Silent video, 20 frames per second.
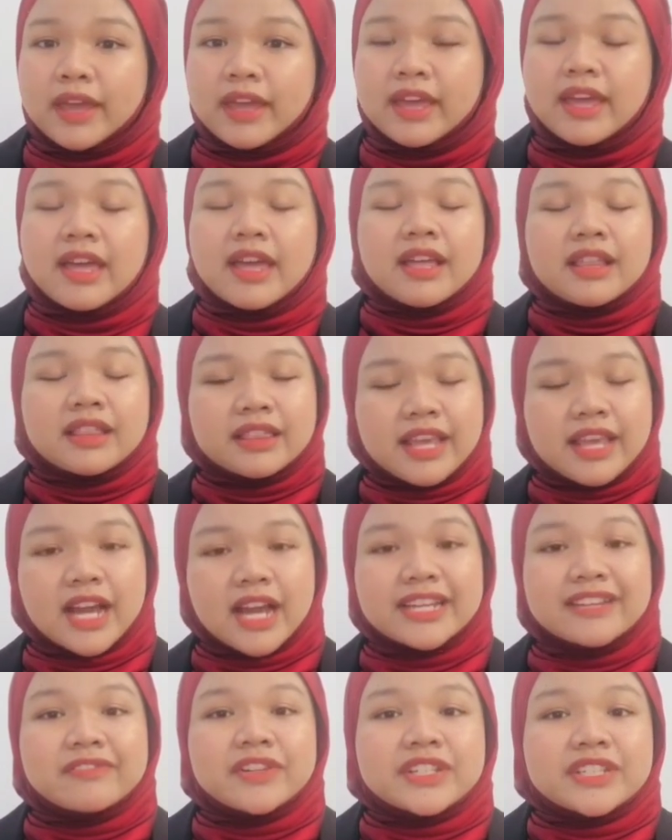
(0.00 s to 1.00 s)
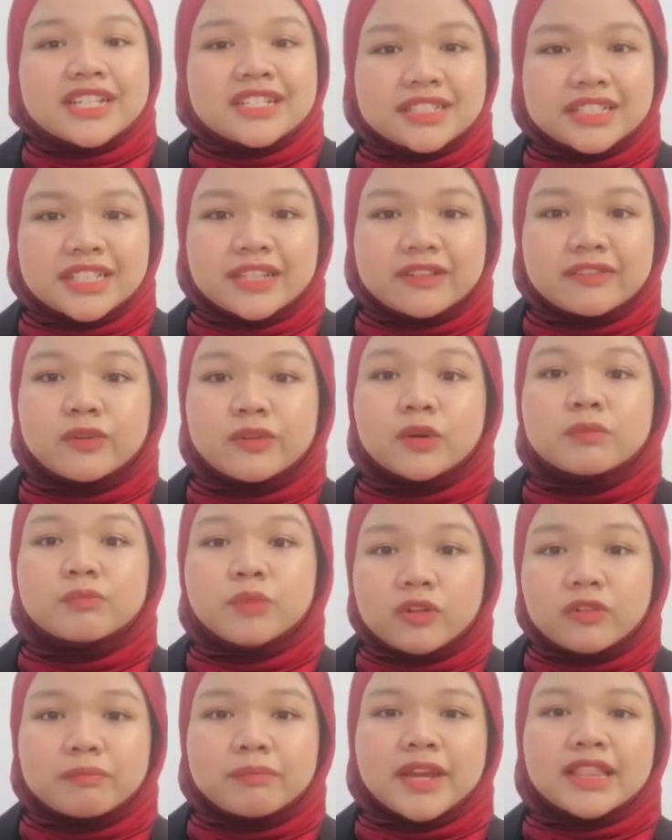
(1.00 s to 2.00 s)
their efficiency for both
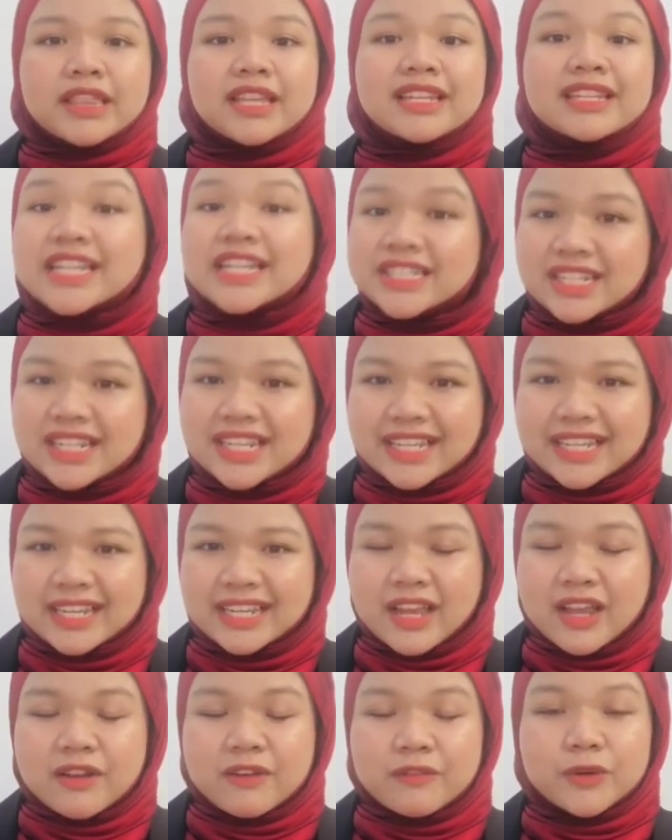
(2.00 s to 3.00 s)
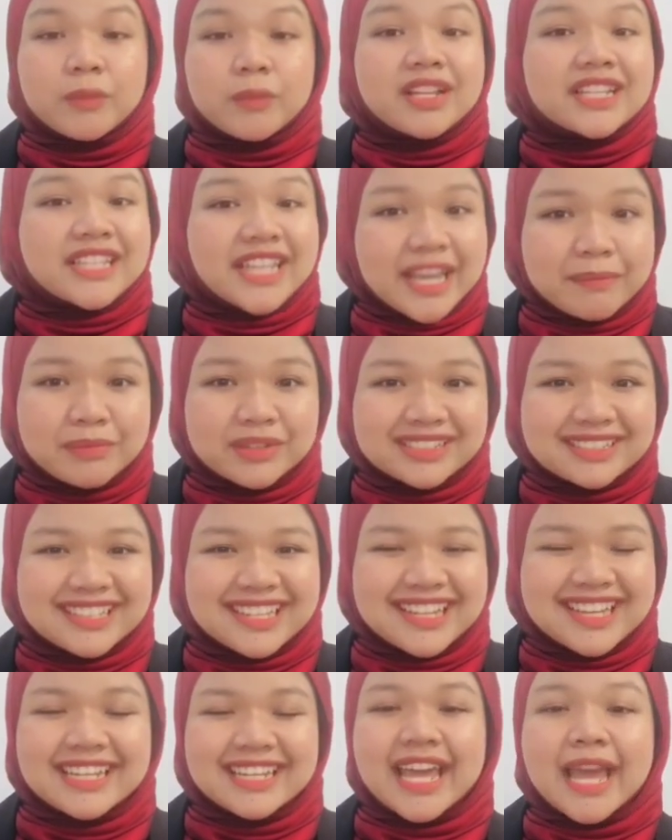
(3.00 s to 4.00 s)
methods easily. From the table, the
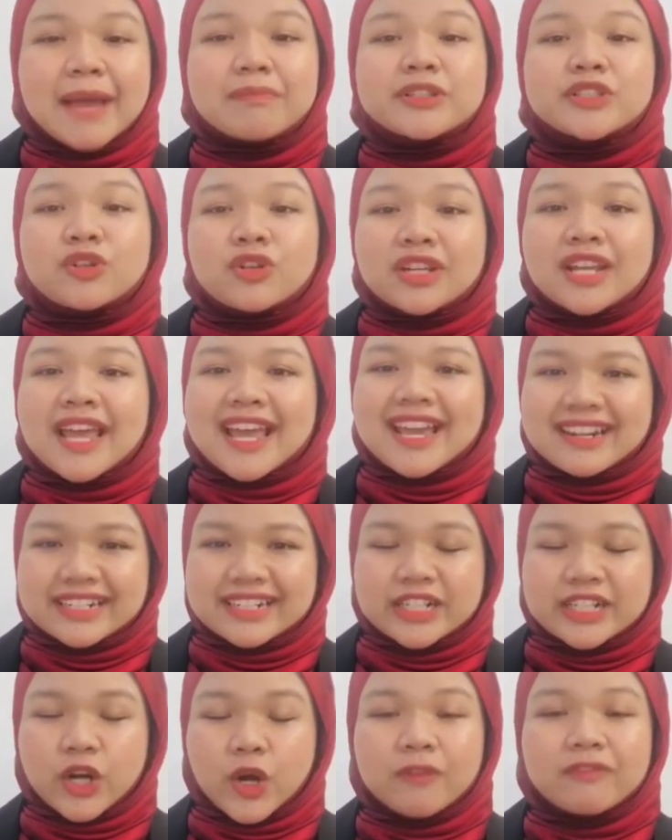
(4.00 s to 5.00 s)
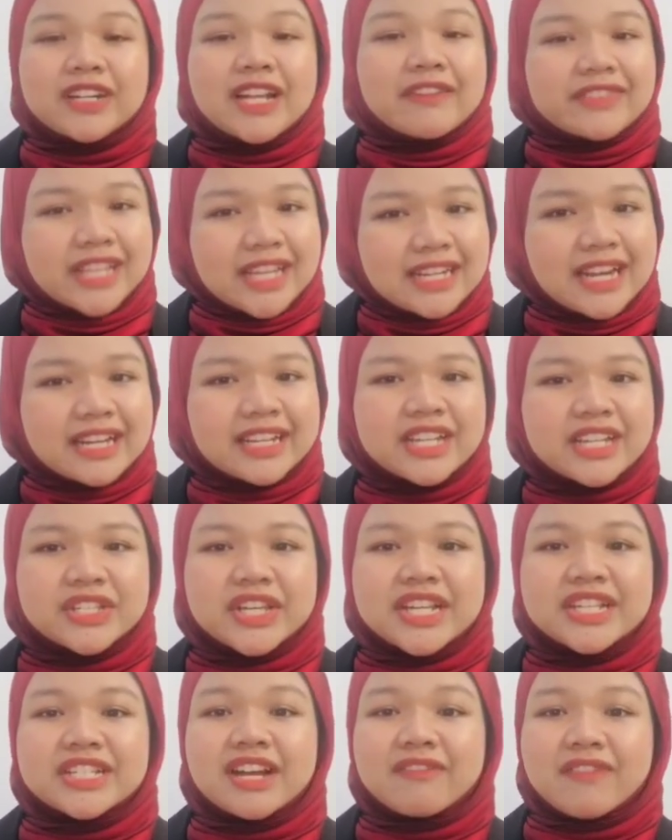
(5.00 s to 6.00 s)
absolute error of Daftardar Gejji and
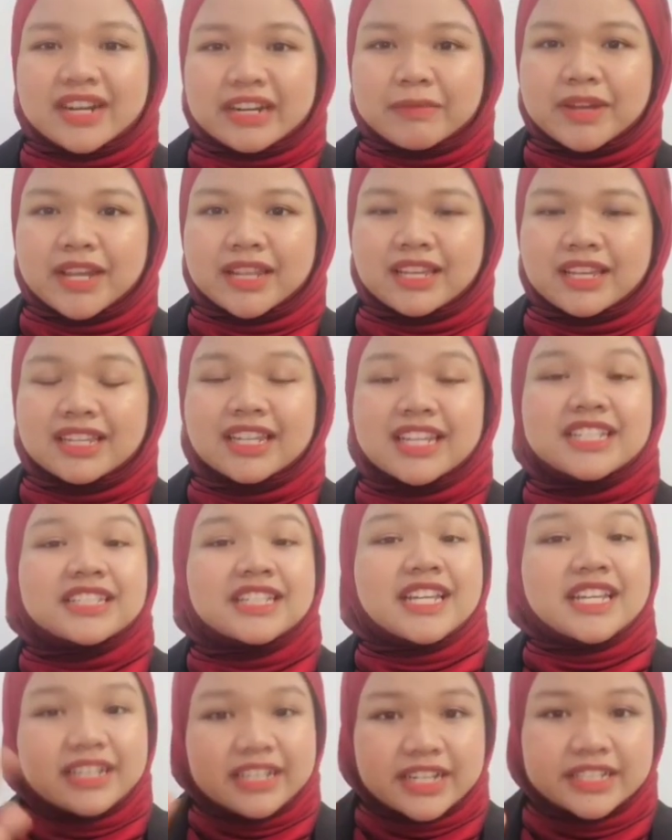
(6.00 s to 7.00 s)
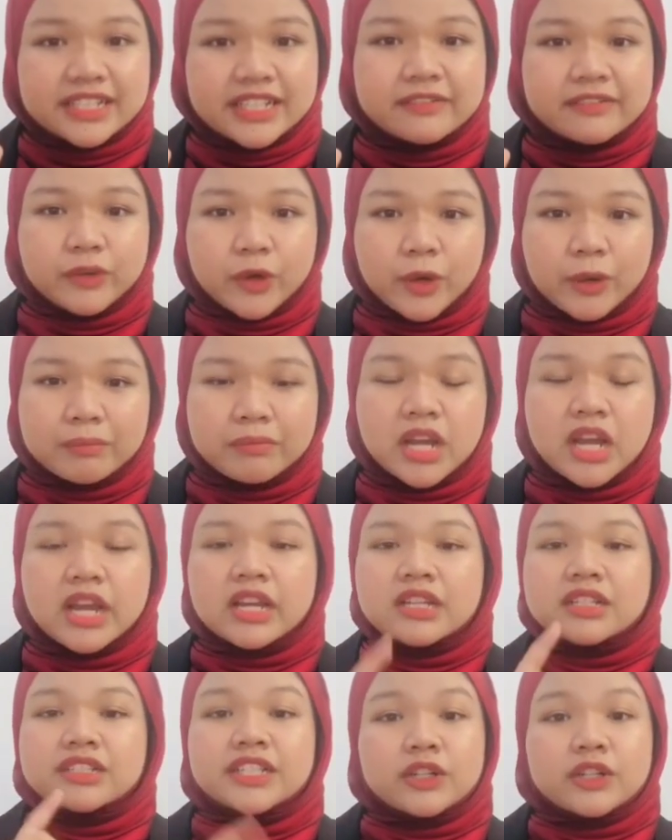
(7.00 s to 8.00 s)
Jafari method is increasing from
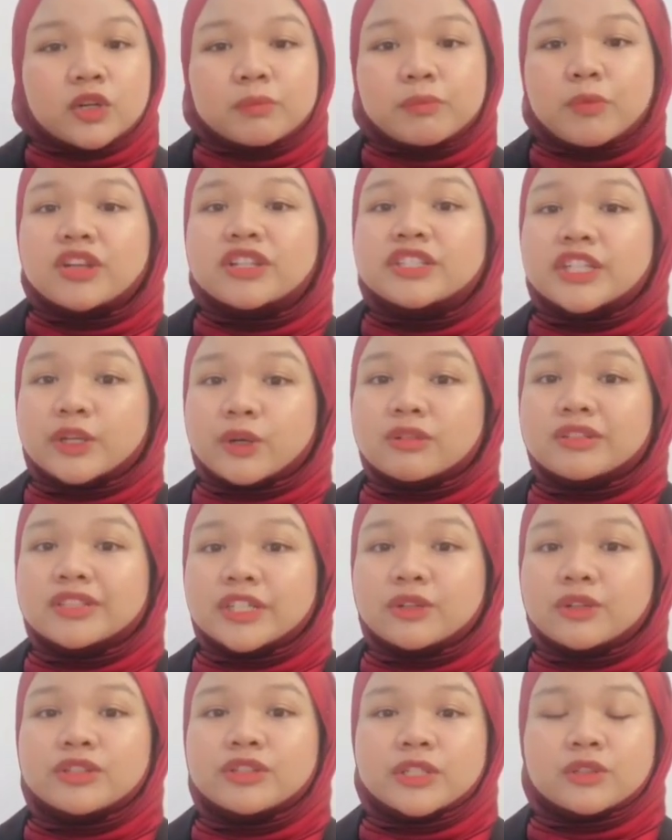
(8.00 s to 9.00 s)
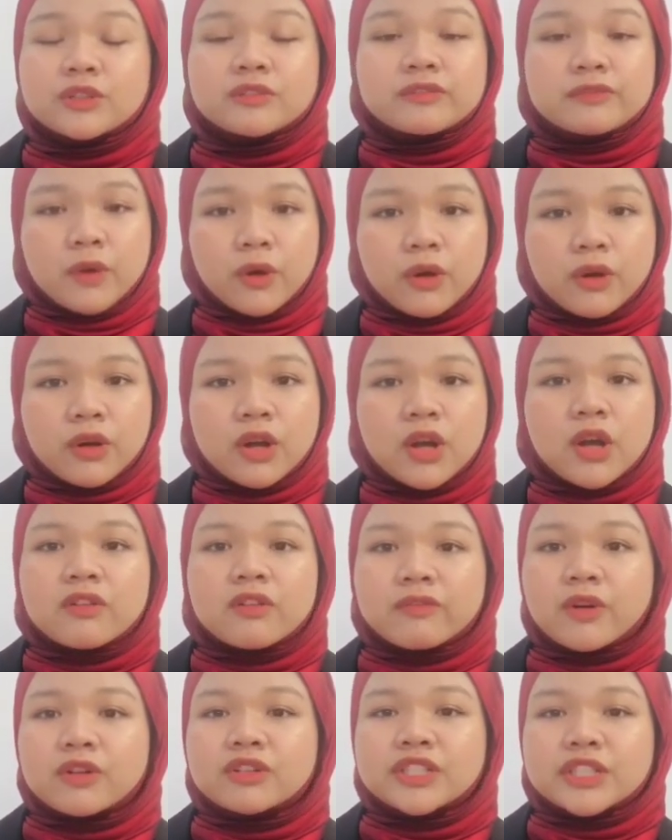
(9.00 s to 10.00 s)
0.0004
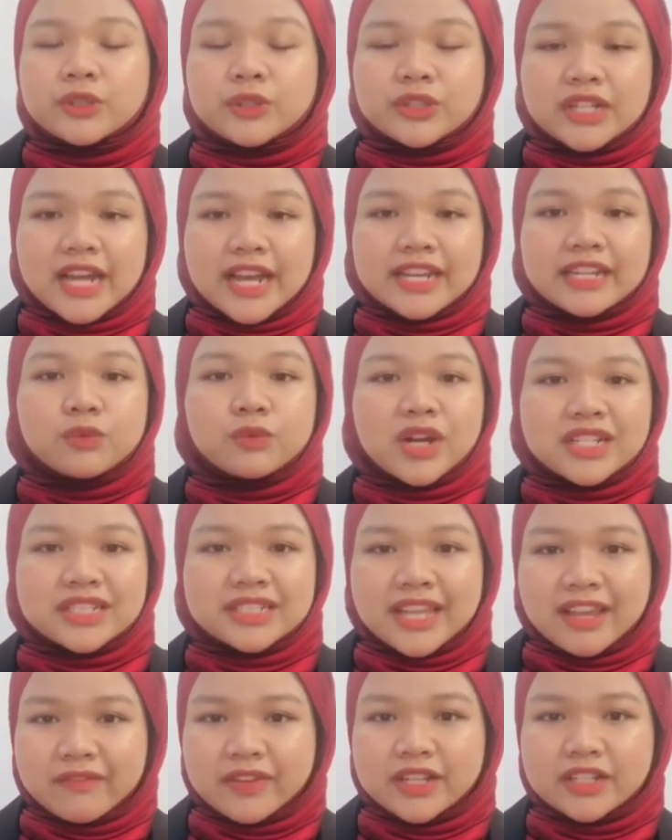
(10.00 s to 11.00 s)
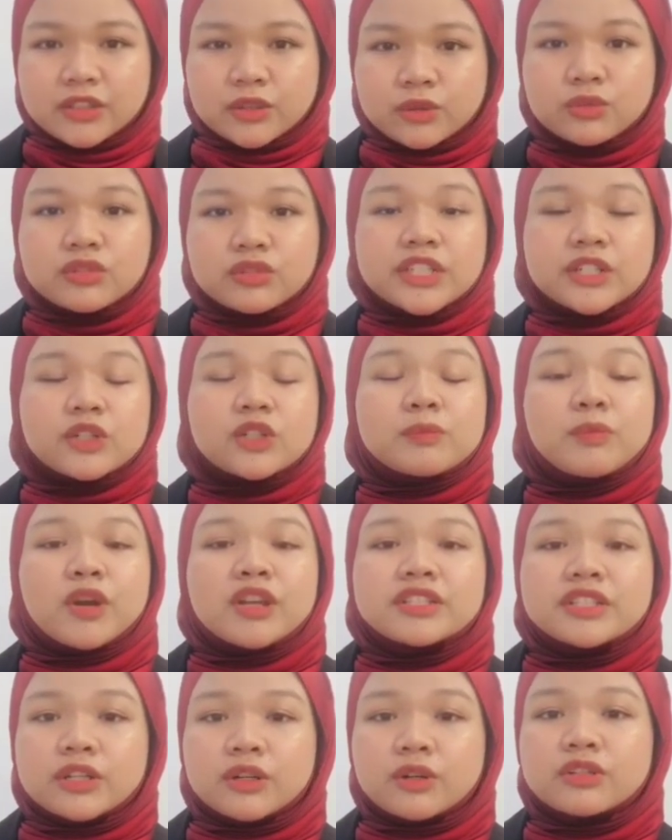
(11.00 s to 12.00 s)
40917 to
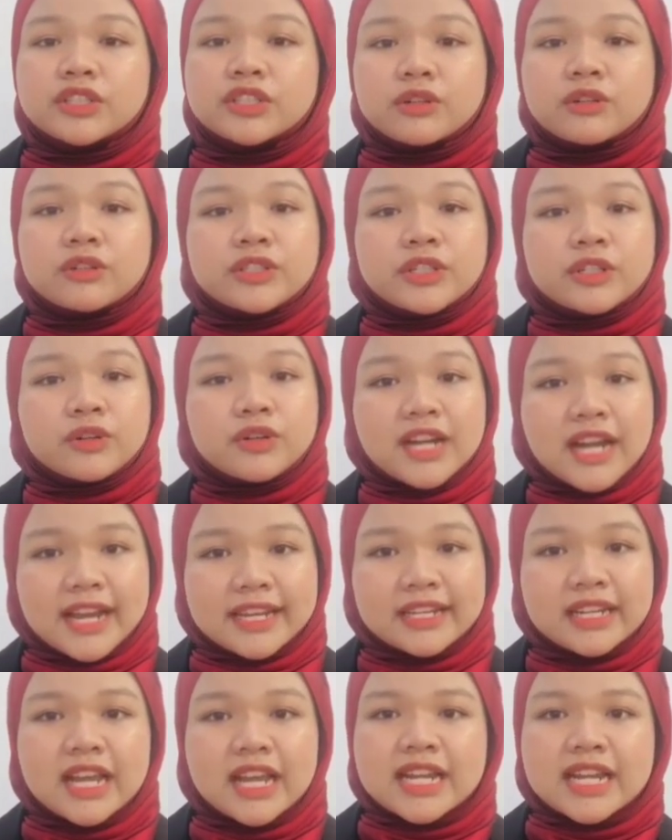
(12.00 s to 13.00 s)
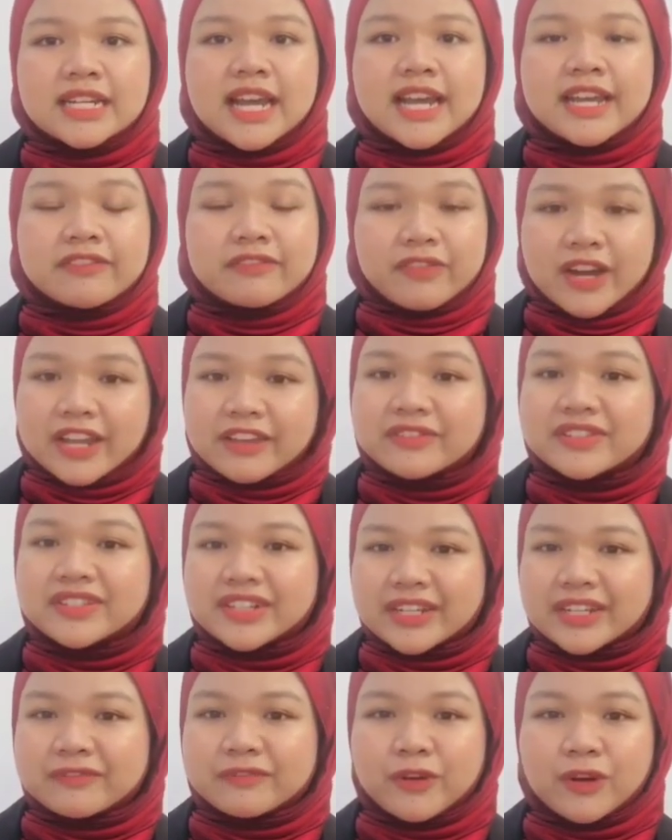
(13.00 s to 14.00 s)
0.0009
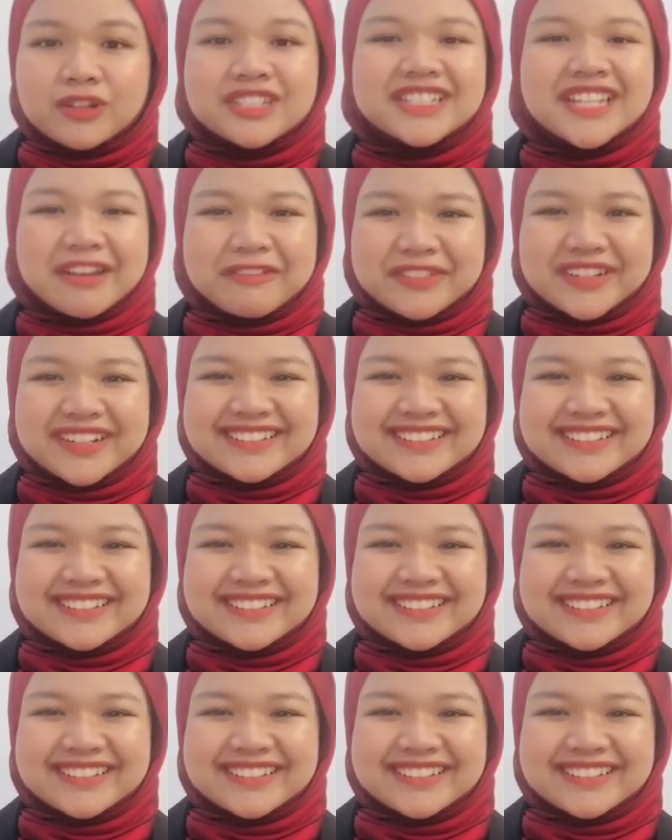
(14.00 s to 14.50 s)
95347.